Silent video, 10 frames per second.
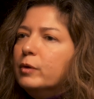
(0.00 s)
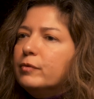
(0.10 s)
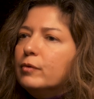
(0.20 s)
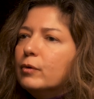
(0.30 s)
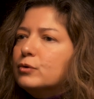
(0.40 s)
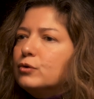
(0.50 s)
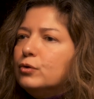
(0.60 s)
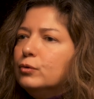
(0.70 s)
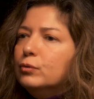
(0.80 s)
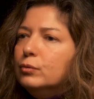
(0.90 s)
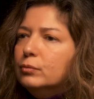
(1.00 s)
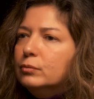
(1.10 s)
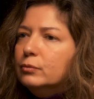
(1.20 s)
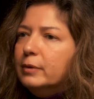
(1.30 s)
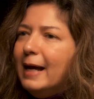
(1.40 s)
with those two
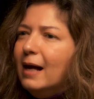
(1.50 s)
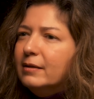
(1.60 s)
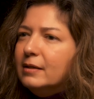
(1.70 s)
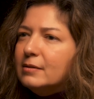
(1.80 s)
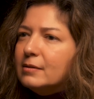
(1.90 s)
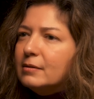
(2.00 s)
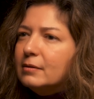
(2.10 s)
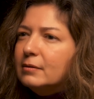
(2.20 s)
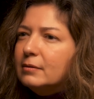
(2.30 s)
realities.